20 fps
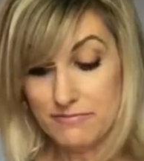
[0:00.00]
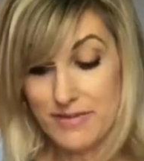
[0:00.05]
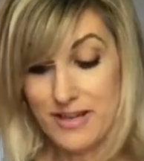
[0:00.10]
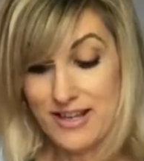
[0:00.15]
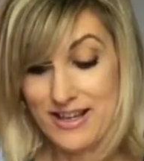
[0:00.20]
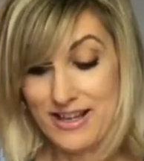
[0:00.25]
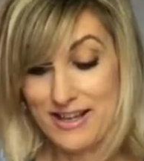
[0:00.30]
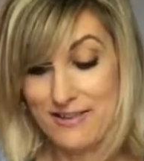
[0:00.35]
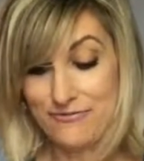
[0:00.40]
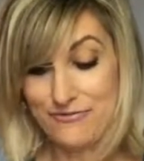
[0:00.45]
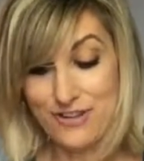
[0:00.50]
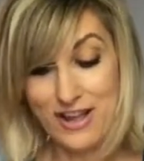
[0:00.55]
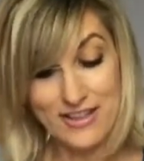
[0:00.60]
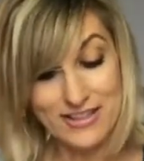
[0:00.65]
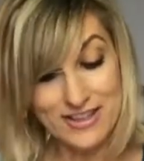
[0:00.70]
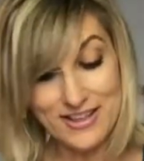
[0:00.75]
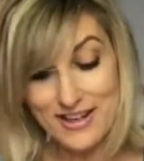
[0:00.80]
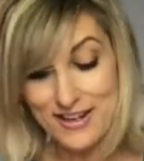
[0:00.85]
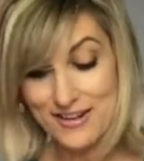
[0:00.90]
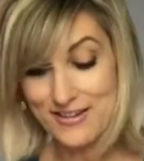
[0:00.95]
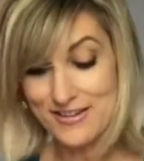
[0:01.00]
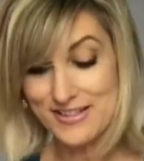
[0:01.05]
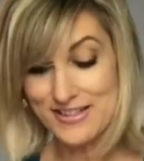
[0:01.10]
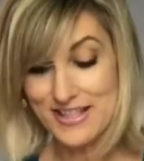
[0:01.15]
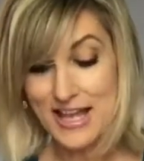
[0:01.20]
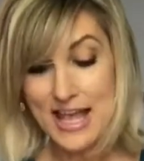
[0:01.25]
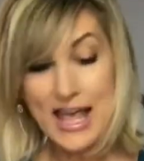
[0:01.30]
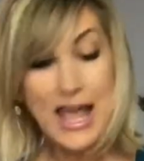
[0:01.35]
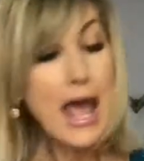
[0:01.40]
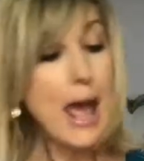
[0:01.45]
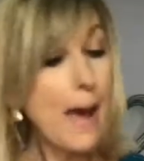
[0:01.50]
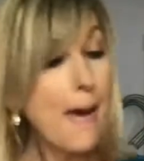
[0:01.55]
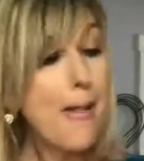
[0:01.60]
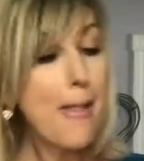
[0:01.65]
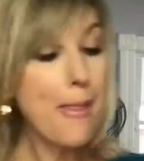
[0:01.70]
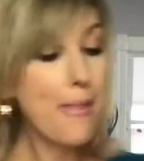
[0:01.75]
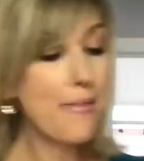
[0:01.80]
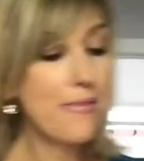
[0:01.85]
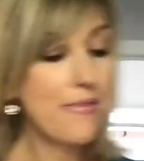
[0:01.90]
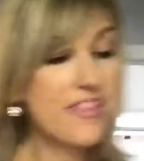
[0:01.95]
If nothing else,
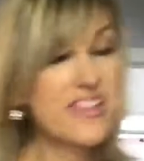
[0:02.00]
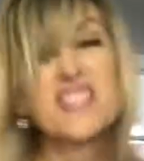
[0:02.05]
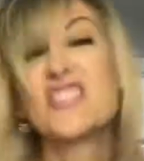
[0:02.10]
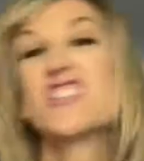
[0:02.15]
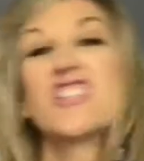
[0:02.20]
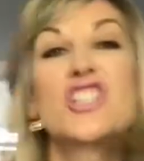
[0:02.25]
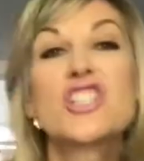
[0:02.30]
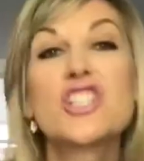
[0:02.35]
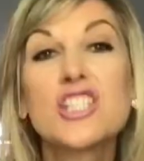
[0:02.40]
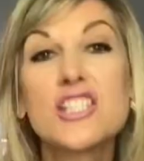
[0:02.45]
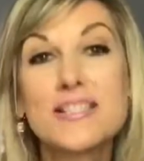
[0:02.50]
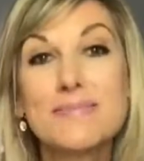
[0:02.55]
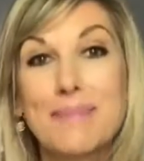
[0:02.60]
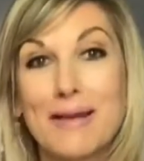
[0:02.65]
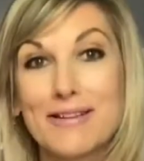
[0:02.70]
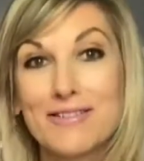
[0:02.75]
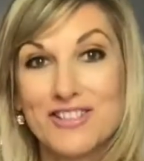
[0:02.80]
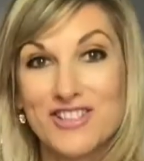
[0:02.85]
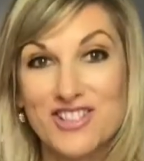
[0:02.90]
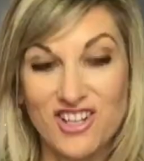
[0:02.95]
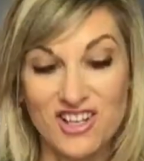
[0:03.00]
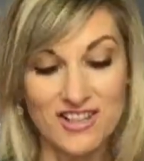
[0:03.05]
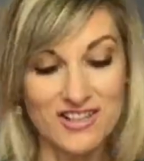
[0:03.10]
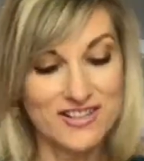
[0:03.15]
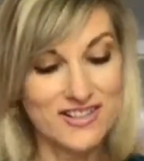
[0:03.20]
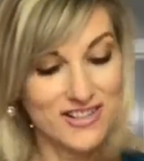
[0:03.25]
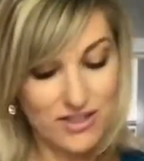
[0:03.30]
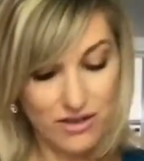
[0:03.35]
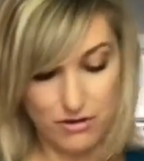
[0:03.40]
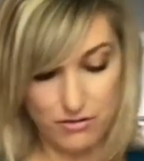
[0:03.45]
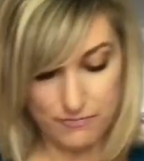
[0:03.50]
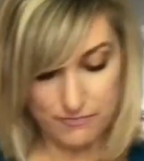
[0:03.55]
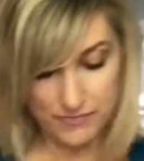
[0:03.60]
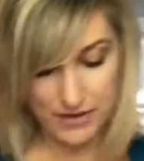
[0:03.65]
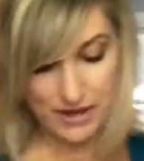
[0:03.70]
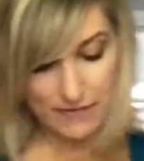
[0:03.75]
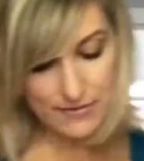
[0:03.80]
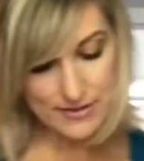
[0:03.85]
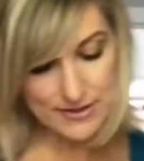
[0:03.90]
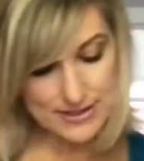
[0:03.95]
this dish smells good. So
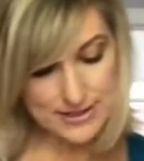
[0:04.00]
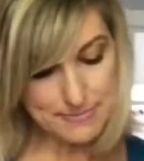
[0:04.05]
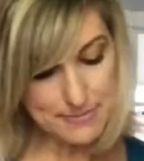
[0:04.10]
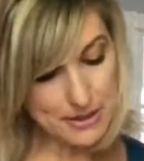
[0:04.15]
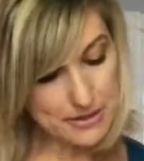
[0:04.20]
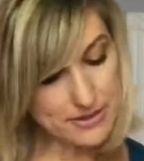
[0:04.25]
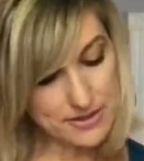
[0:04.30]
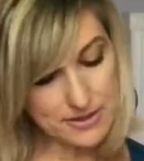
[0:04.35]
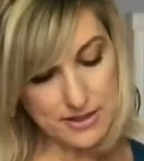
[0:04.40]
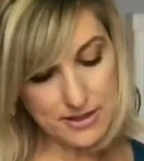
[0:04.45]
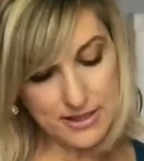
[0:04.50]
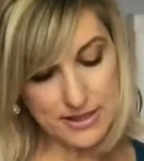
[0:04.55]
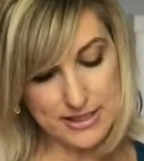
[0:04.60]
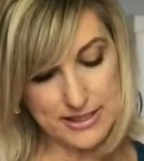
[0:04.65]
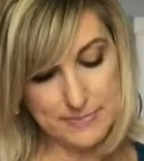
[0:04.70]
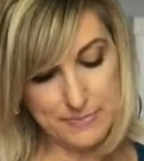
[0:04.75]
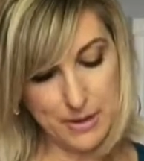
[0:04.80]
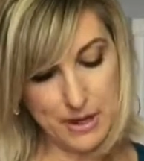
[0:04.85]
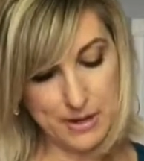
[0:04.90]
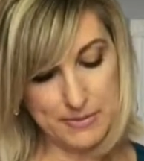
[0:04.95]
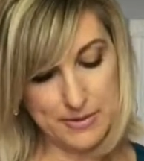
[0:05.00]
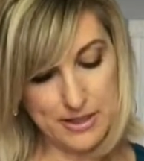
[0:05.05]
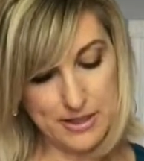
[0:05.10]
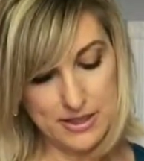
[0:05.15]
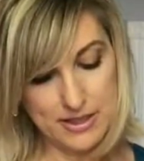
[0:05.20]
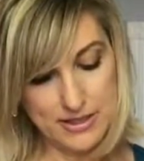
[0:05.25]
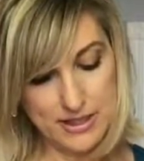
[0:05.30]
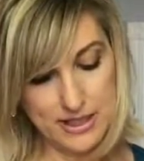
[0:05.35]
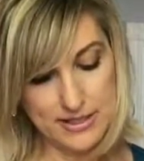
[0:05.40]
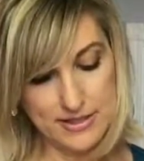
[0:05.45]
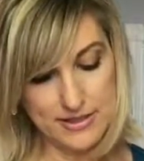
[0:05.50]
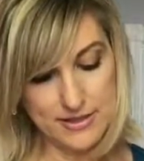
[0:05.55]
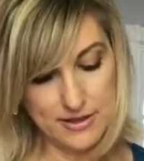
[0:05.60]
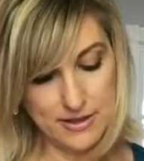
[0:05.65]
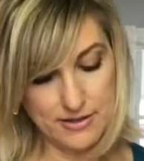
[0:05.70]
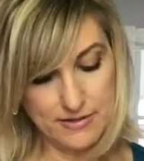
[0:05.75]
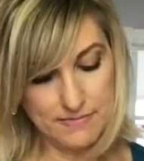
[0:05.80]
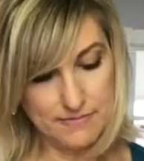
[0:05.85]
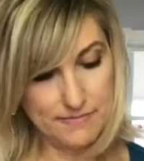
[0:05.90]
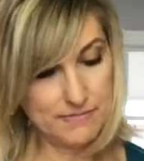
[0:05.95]
if it smells good, it's probably gonna taste
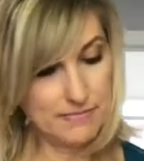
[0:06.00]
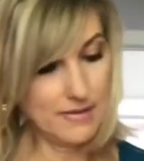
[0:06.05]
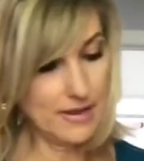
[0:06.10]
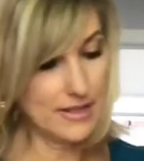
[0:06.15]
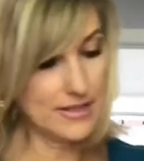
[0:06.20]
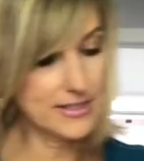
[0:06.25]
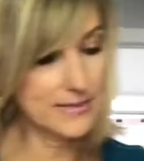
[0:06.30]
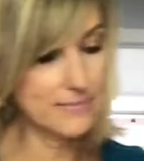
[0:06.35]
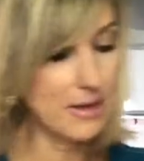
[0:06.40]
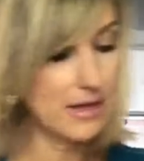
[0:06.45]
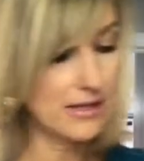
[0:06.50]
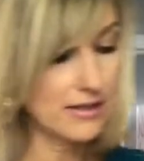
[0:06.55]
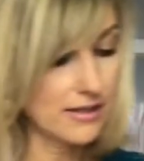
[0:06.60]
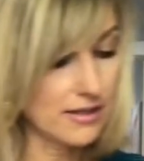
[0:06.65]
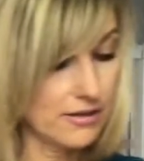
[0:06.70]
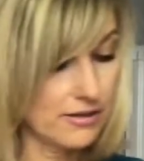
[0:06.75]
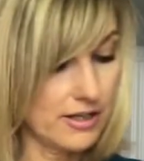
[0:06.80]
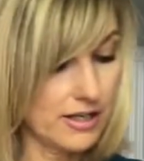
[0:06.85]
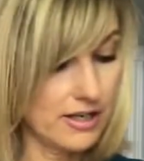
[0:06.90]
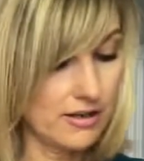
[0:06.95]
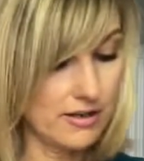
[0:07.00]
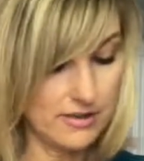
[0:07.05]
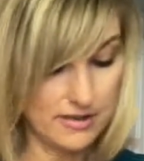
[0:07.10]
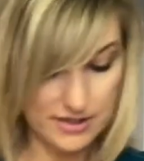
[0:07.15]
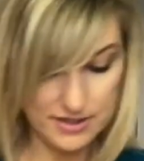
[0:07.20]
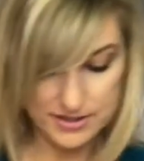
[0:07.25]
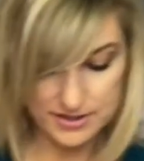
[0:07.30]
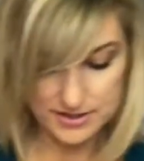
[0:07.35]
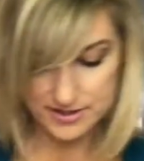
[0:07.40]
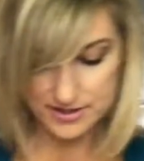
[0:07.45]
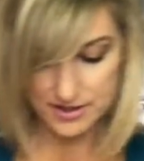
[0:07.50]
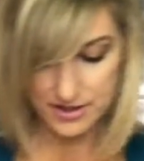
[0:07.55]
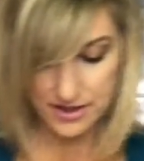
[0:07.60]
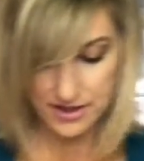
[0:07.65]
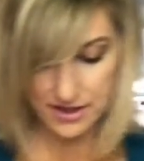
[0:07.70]
good. That's my theory on this.